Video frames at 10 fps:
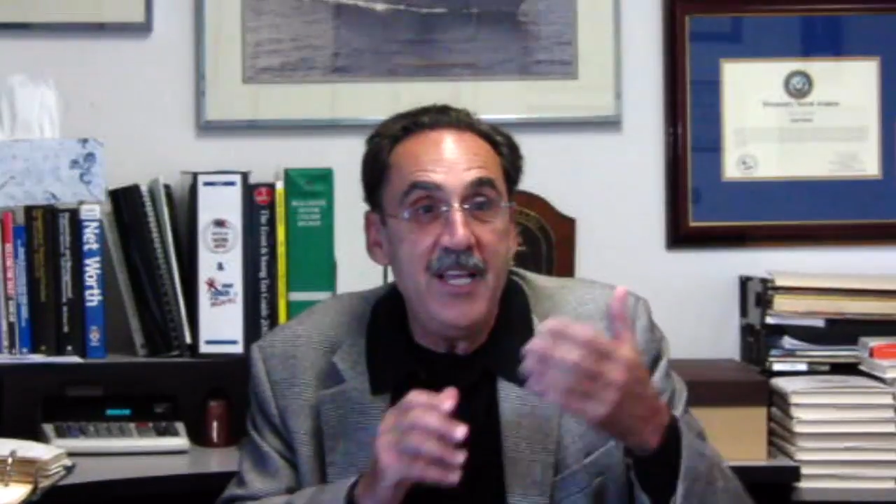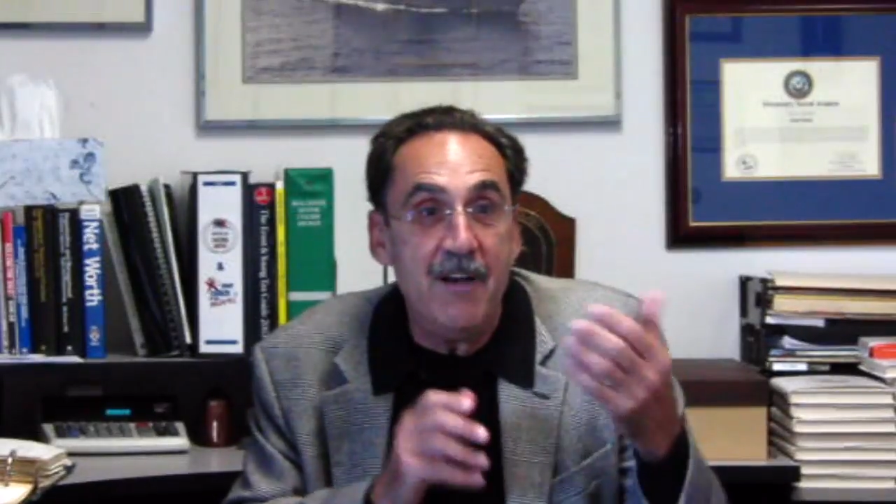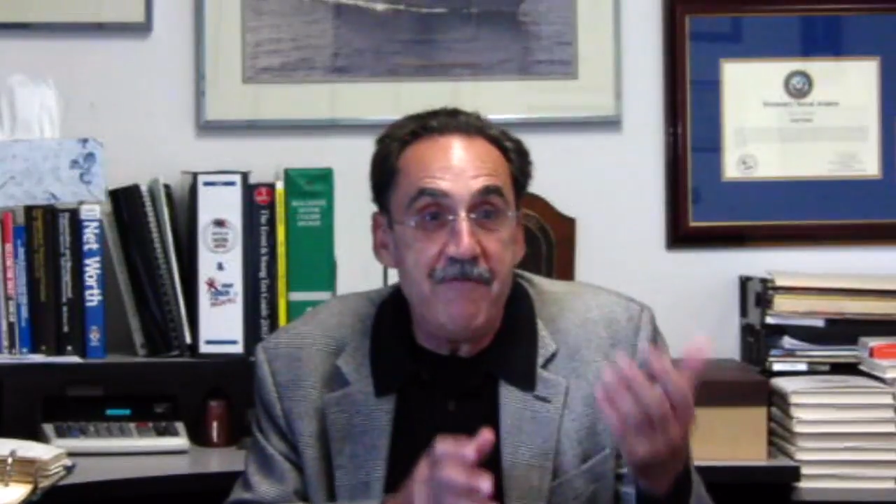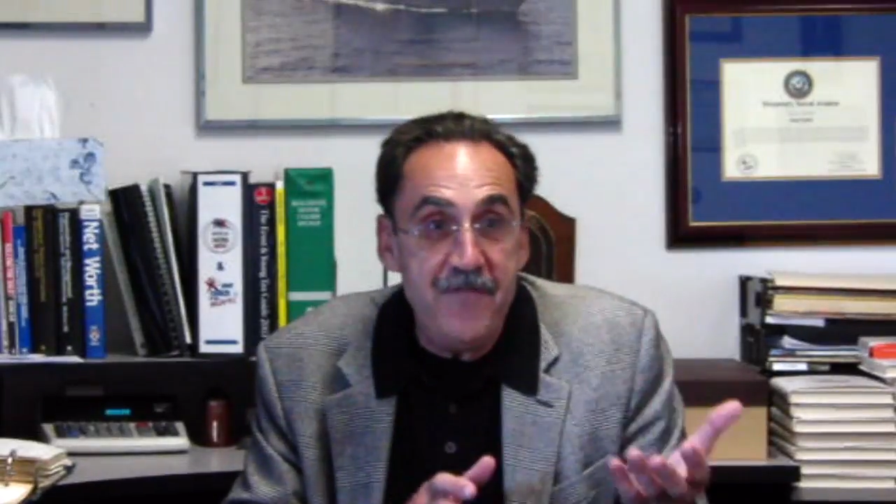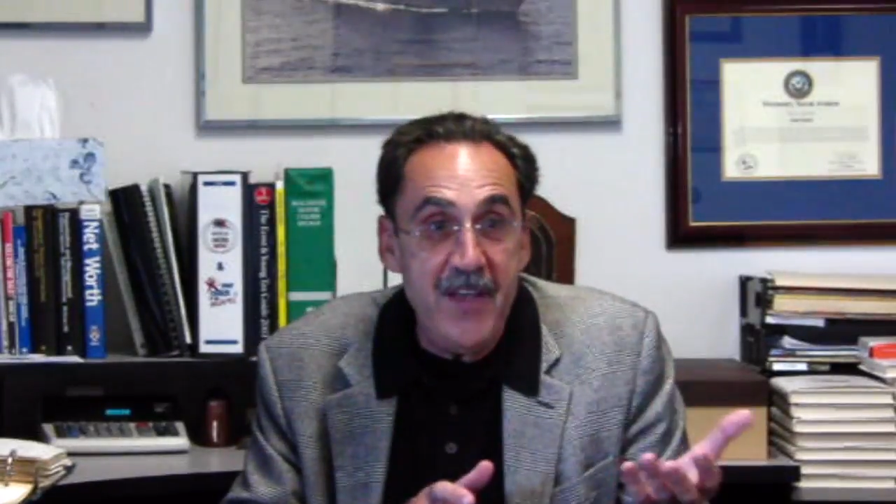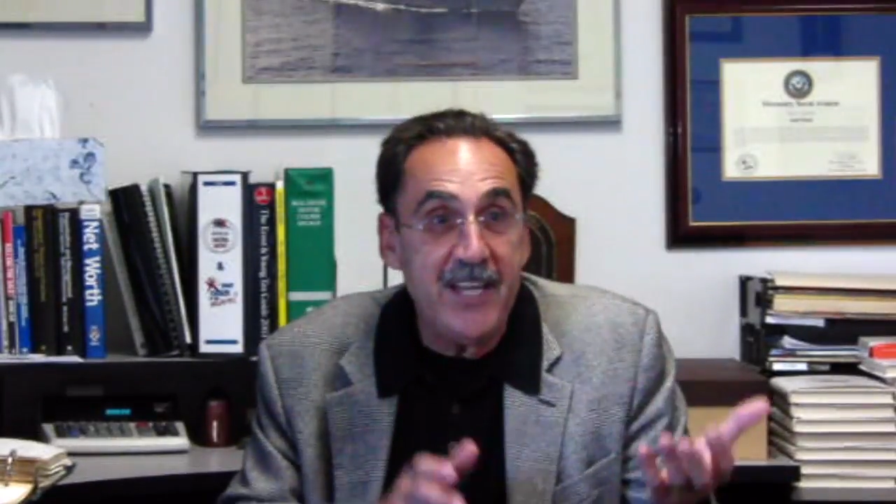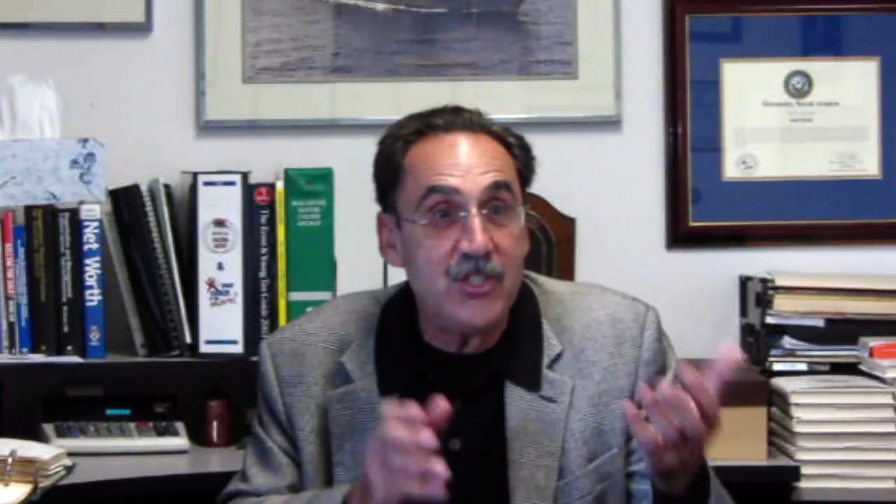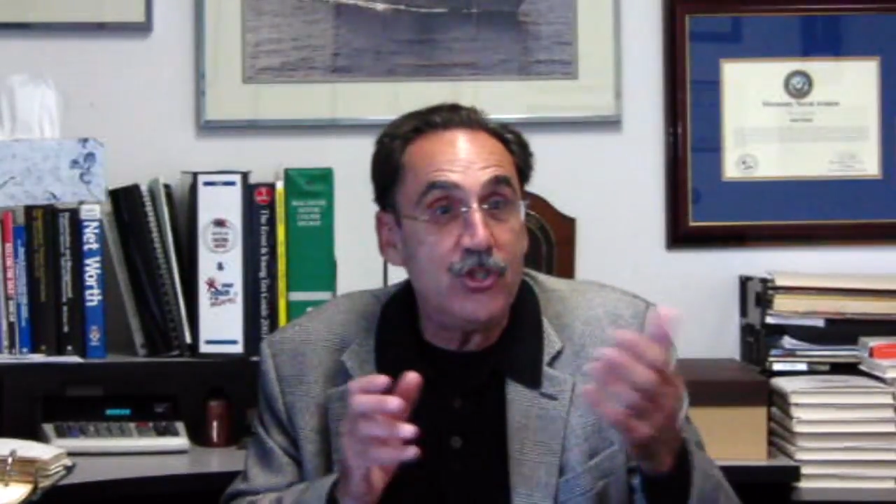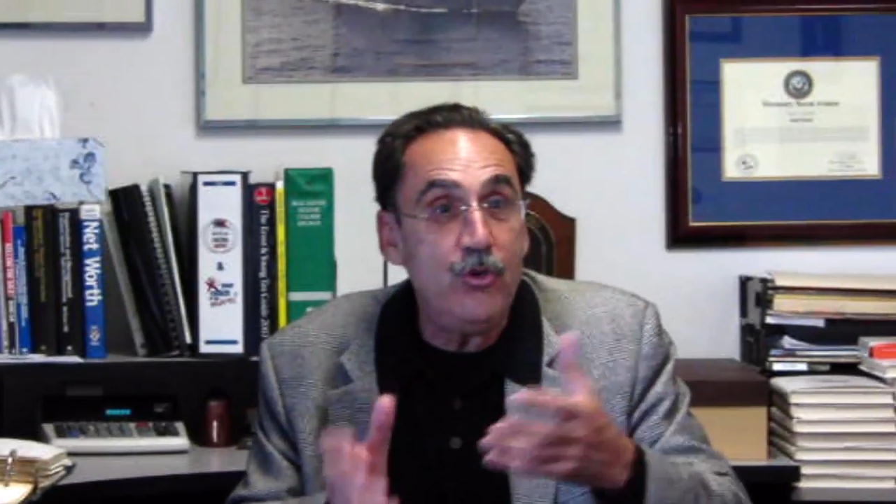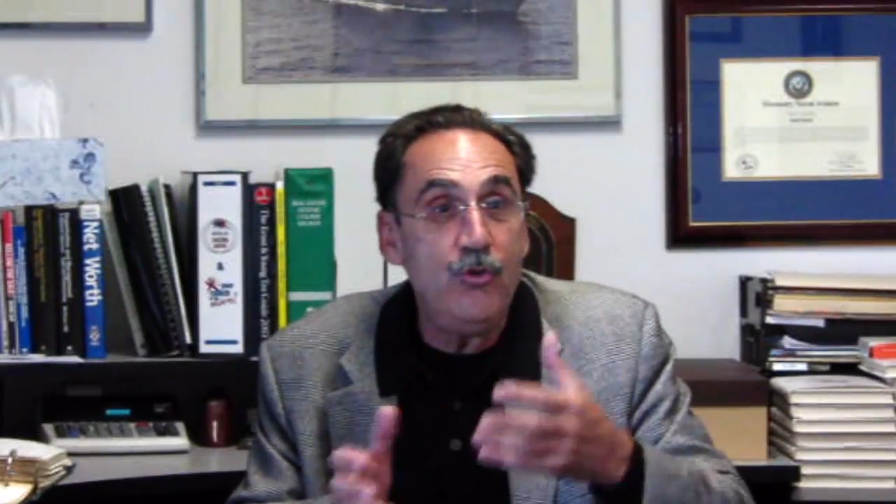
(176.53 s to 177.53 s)

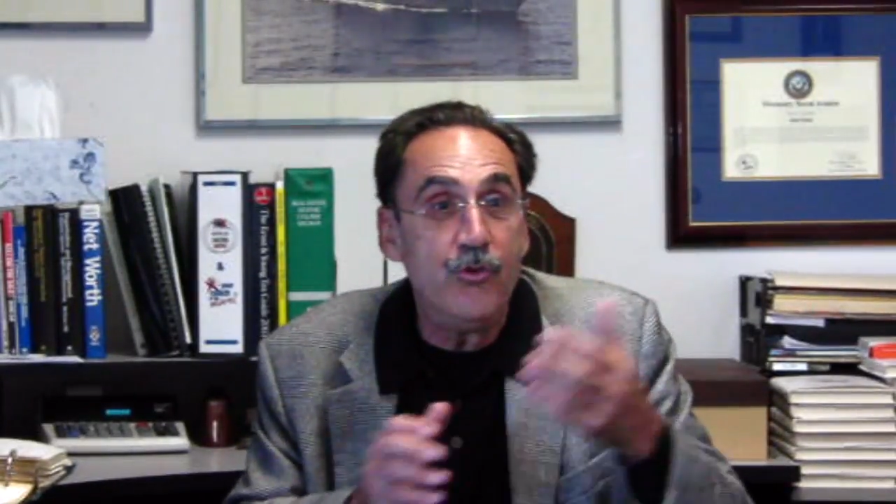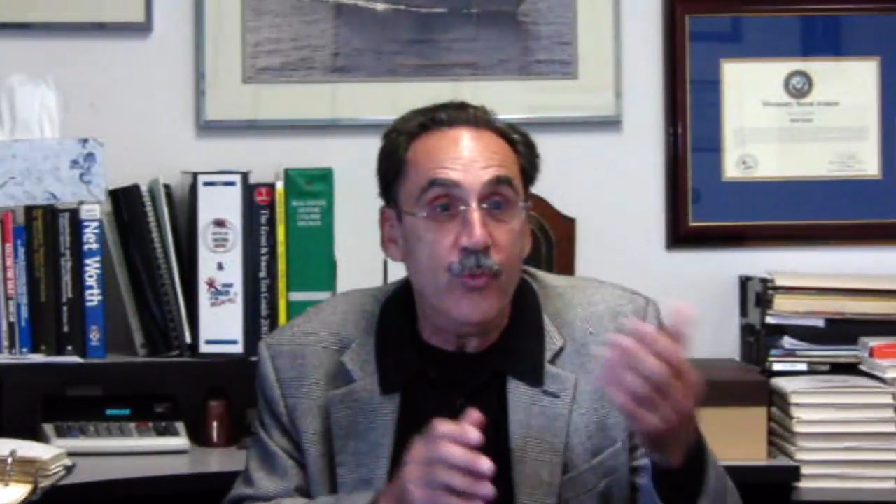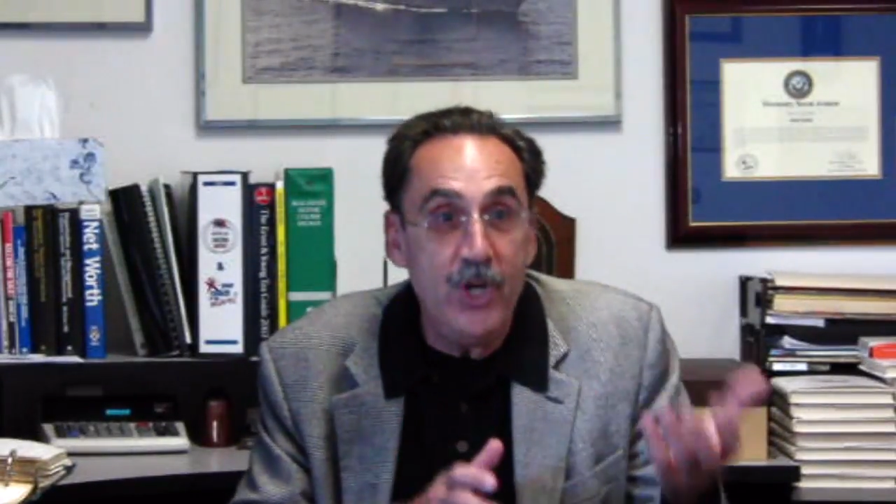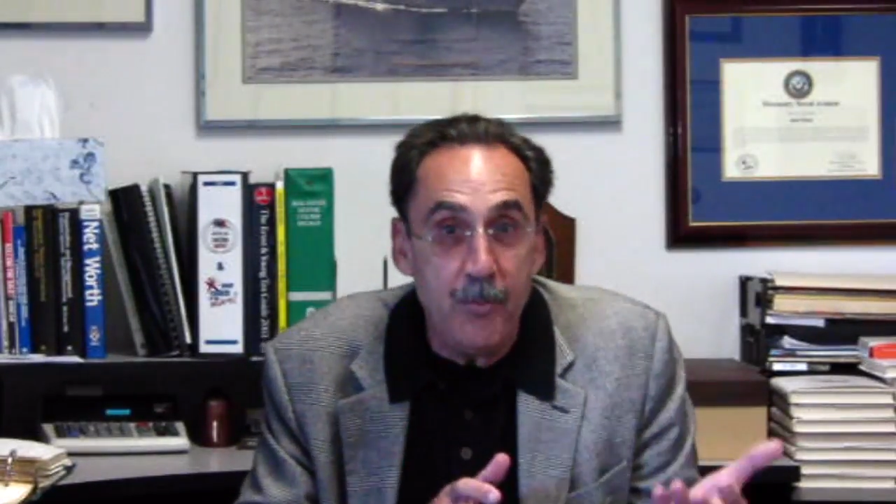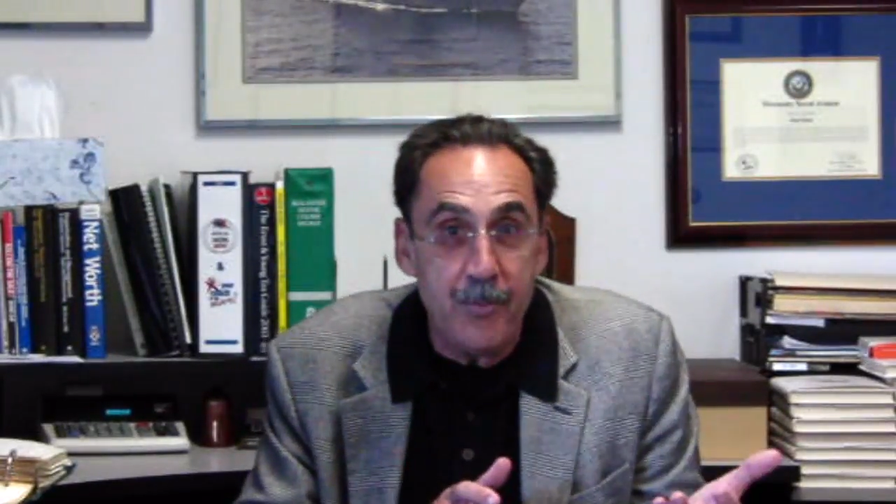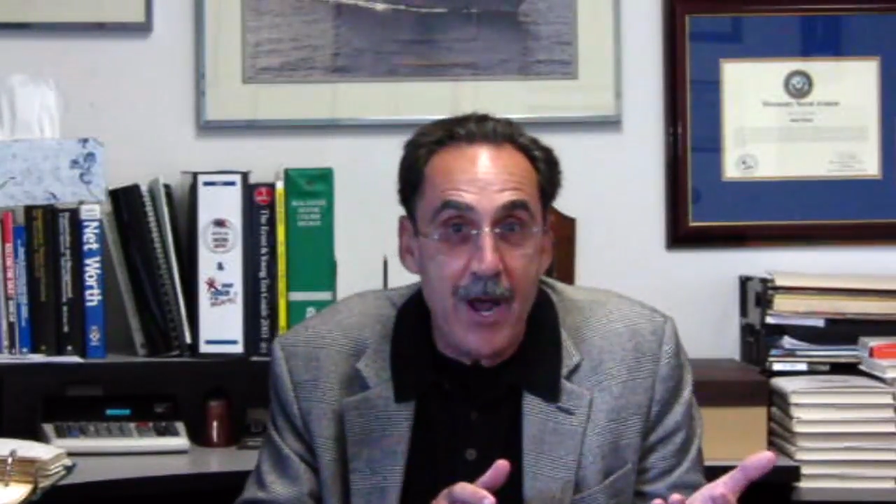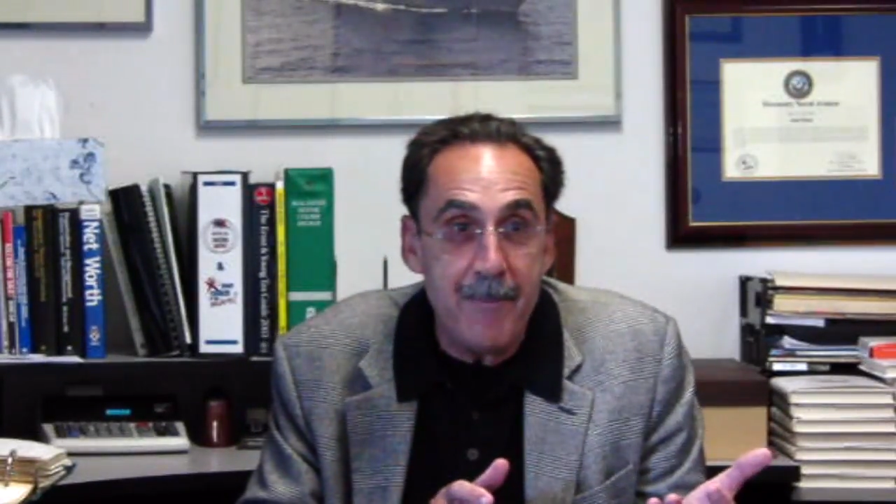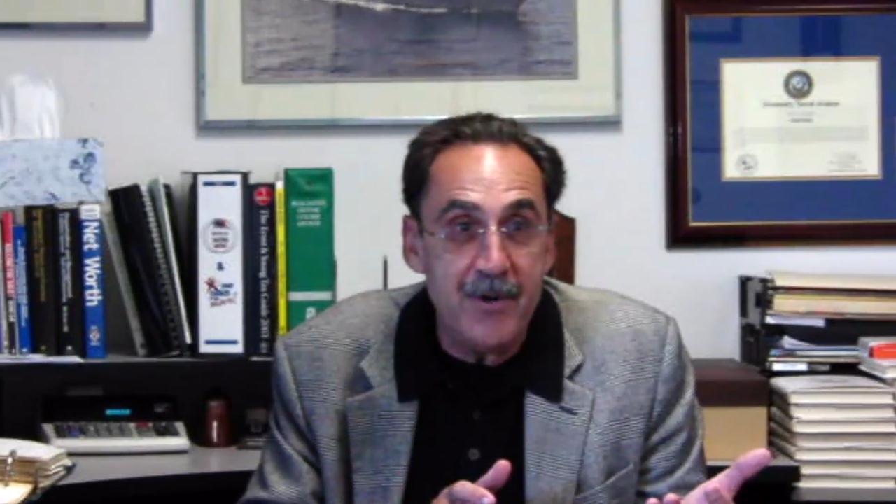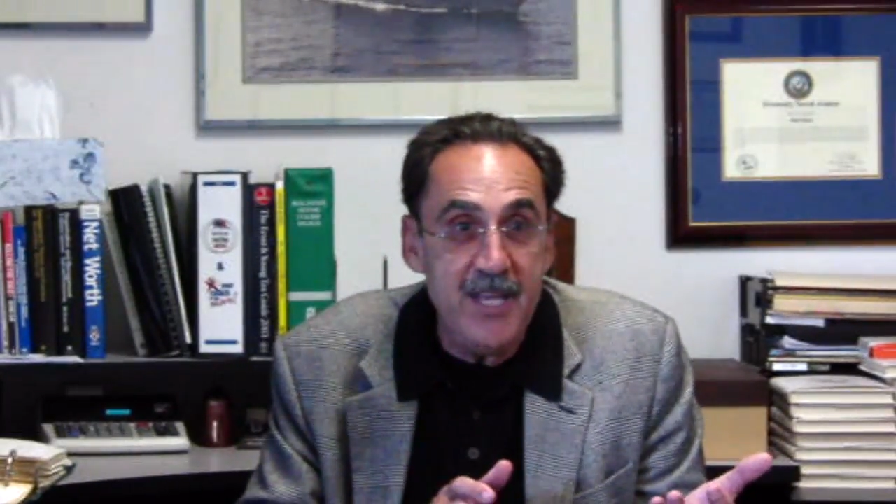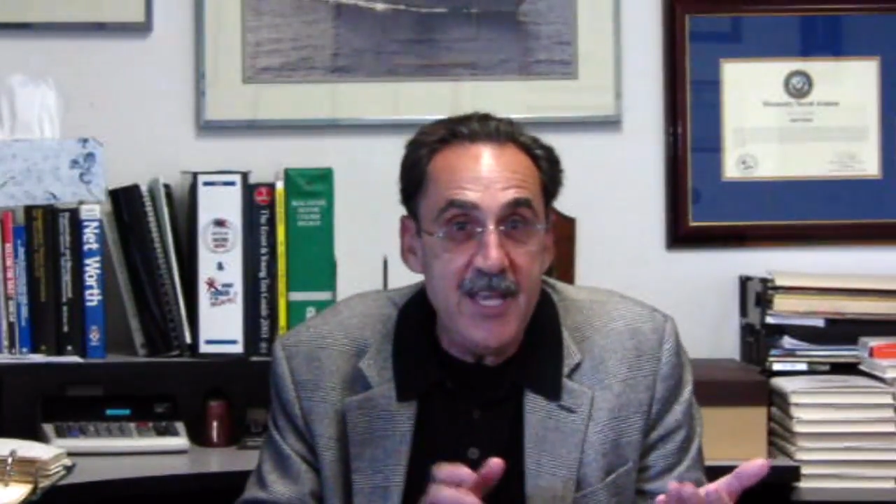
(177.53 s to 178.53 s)
affixed to the real
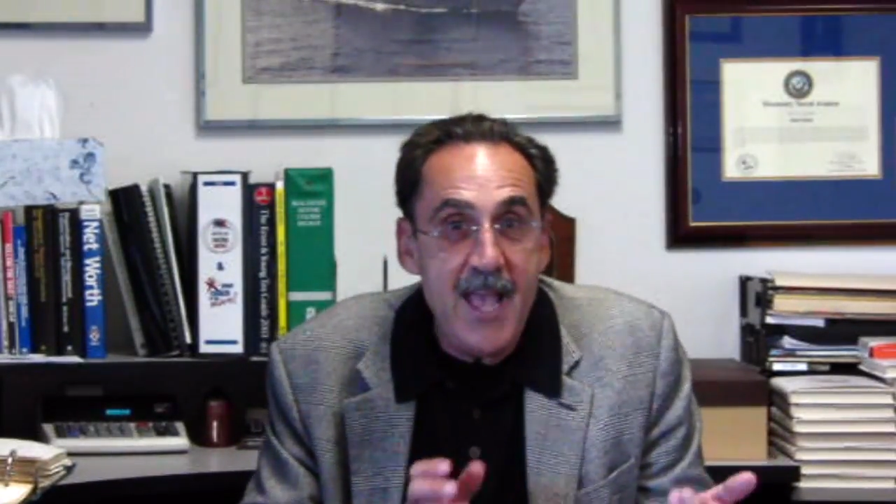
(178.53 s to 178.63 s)
property,